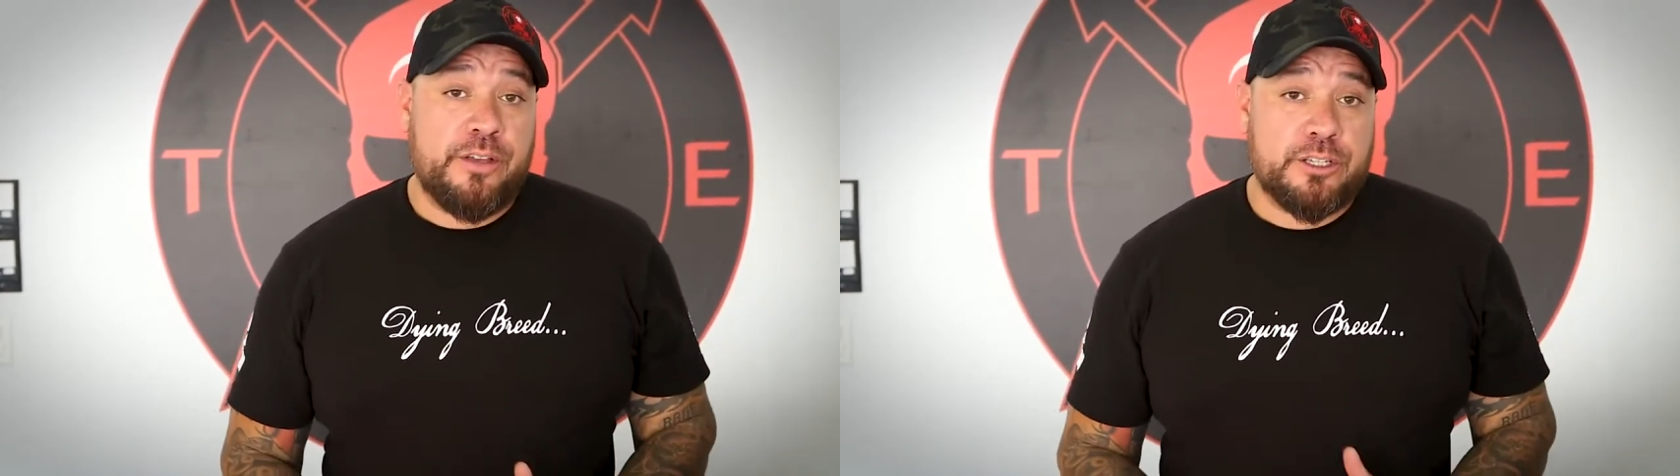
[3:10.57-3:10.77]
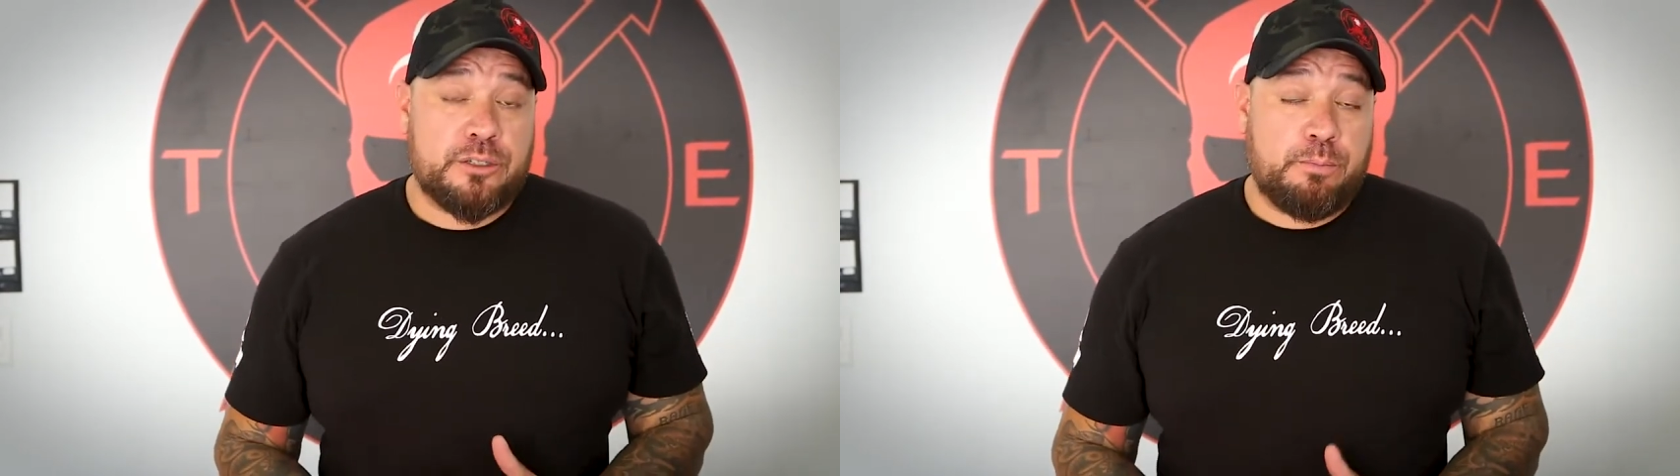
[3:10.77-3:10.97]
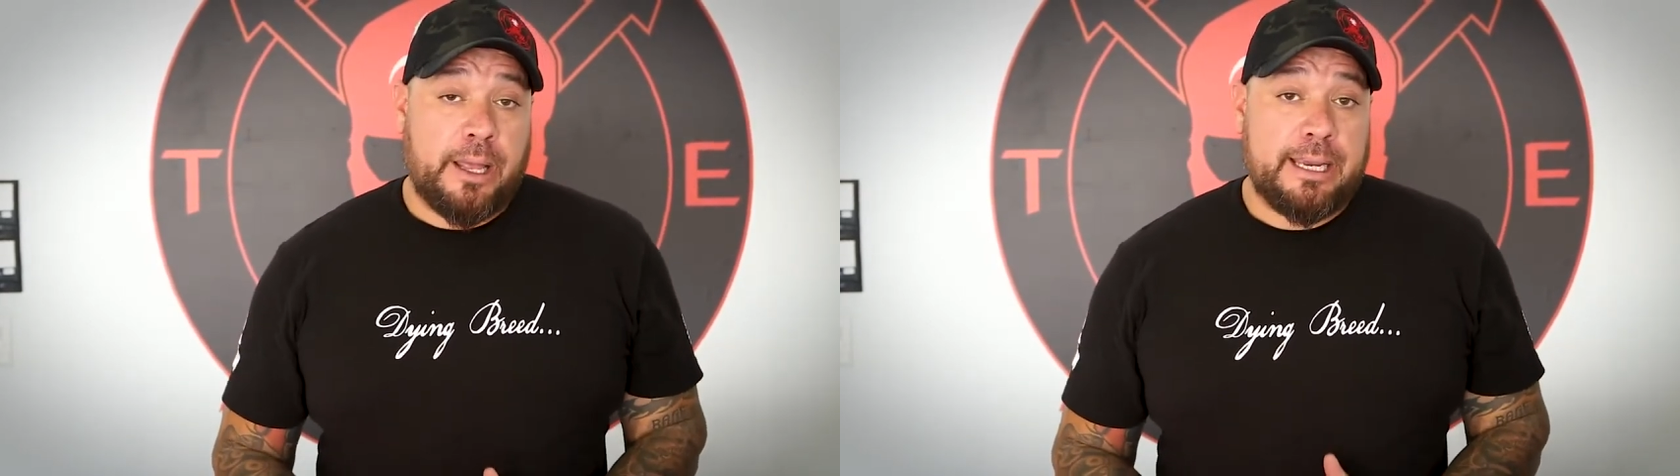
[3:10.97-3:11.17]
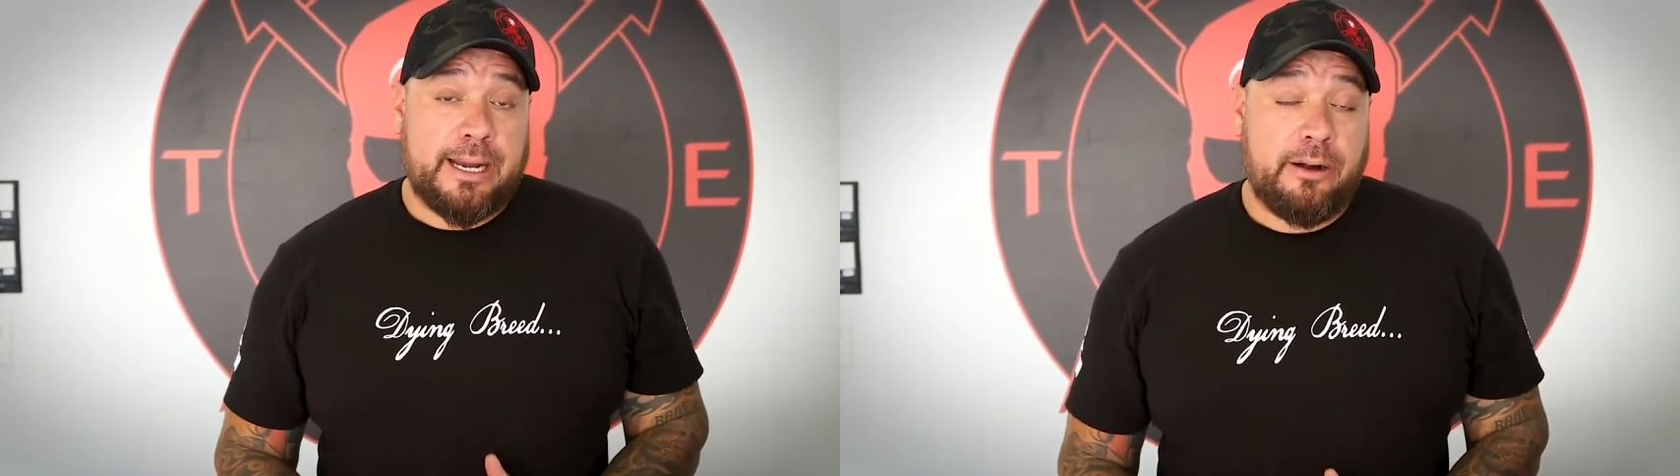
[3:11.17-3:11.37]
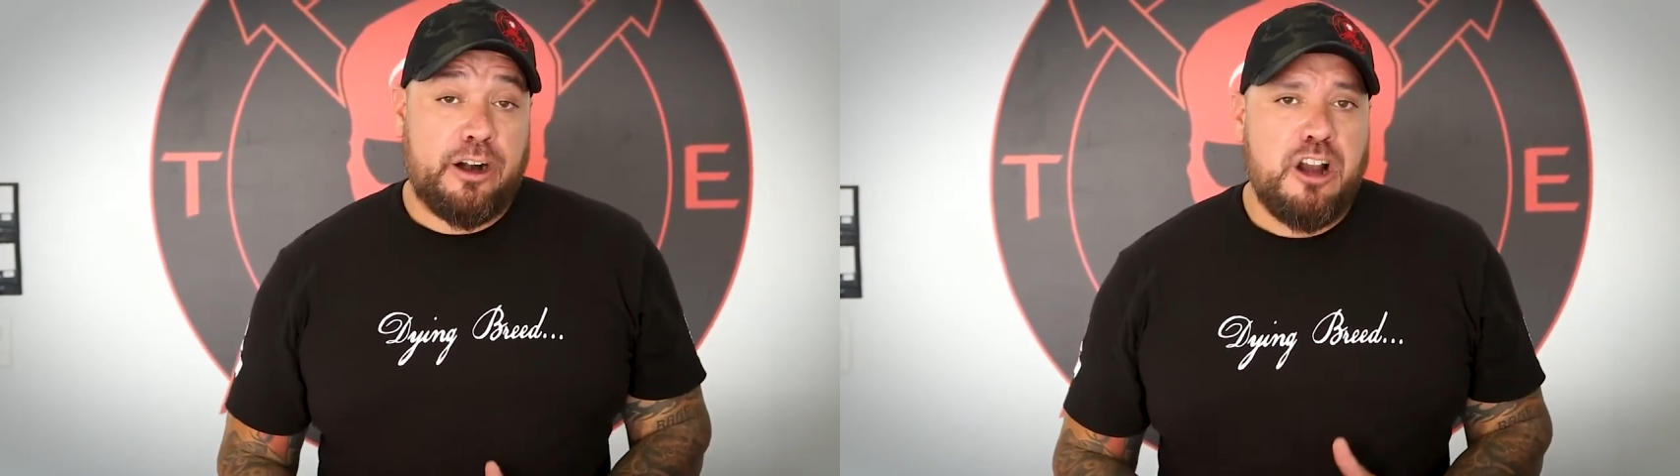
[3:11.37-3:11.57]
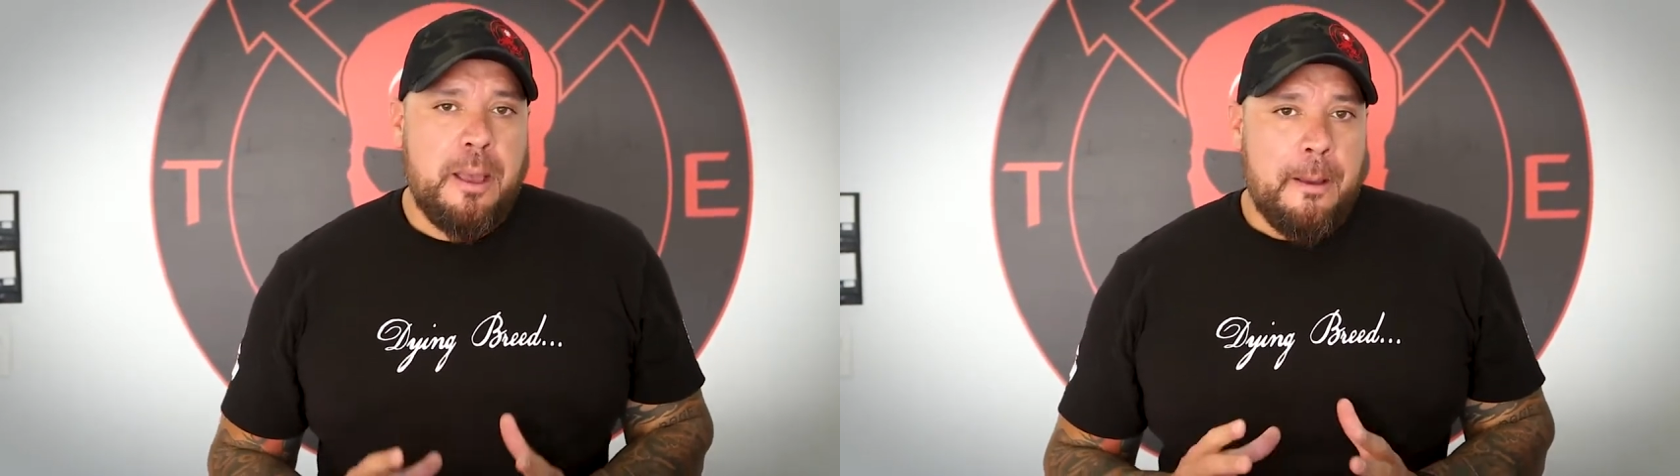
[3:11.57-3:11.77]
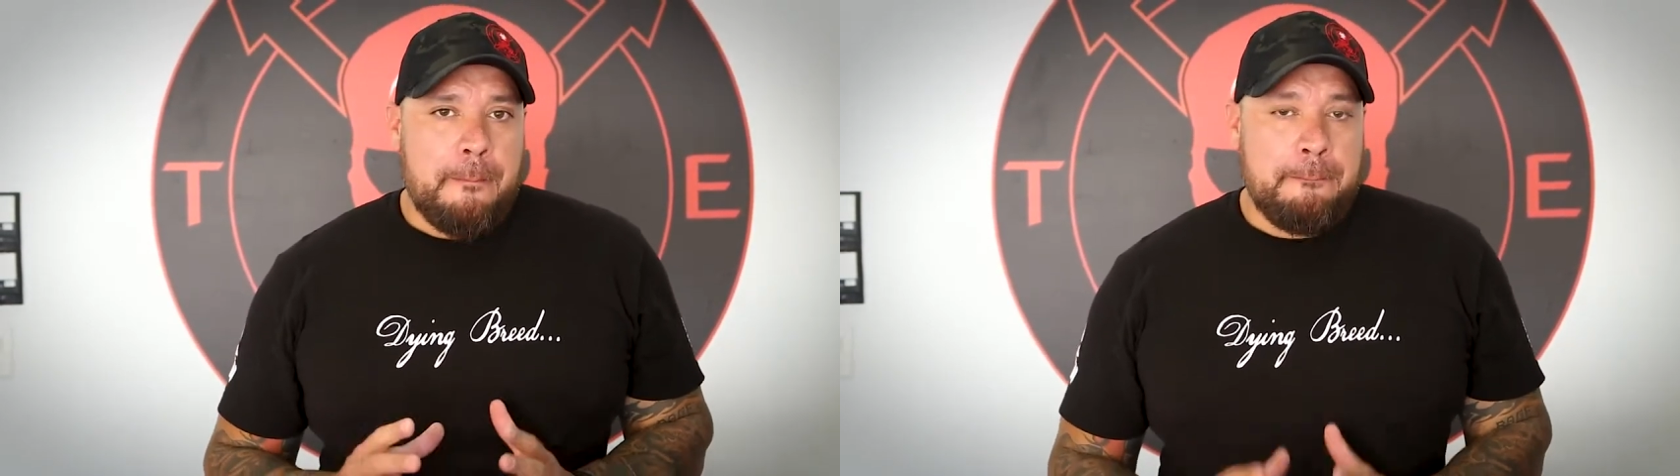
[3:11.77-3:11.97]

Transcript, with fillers: vis plate carrier